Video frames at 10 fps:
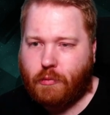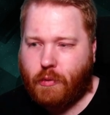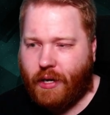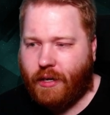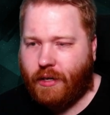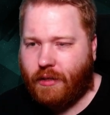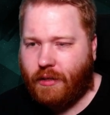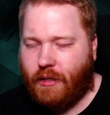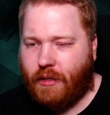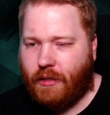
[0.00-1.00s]
wear
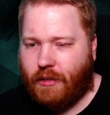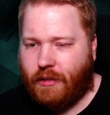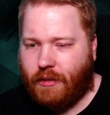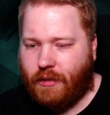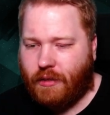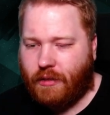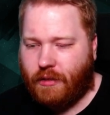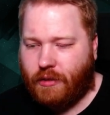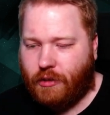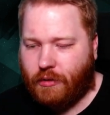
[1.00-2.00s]

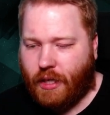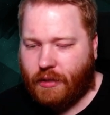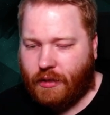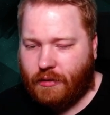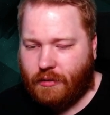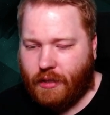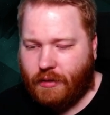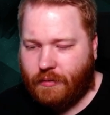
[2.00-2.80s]
yukata, right?